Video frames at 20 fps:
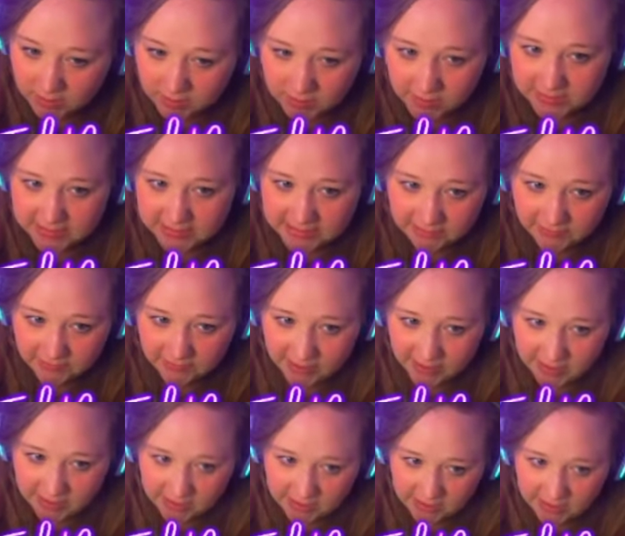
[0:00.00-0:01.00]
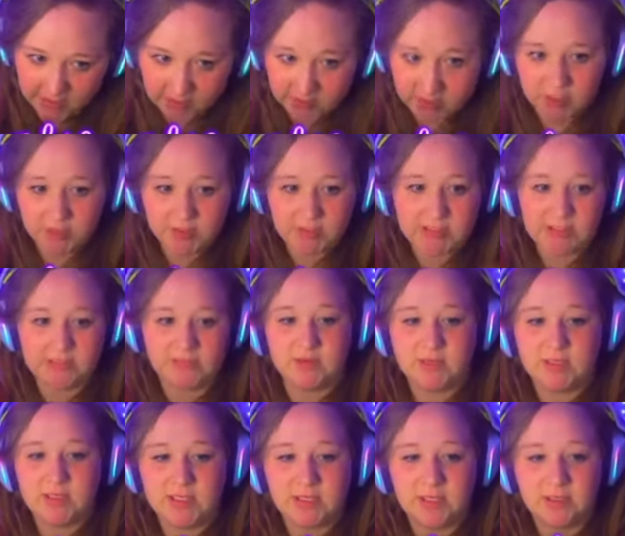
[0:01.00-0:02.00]
Let's see if I can't keep it cozy for
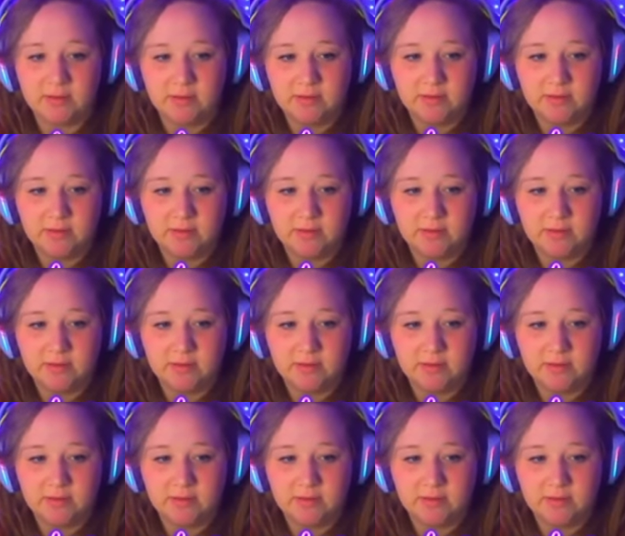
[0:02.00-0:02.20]
a sec.